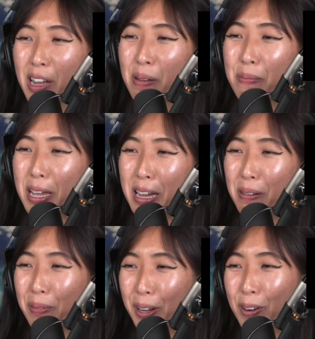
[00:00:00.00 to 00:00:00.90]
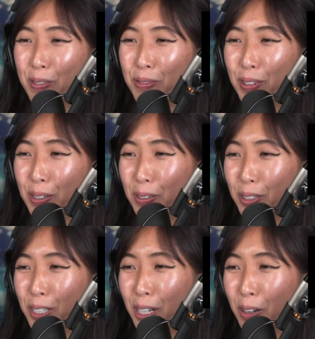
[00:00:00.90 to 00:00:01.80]
me at my own
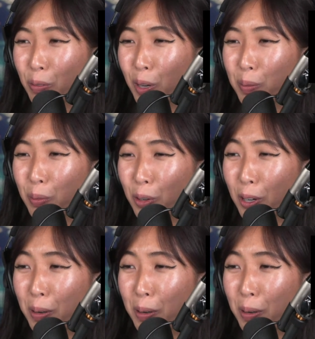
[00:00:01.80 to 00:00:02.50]
funeral sharing one more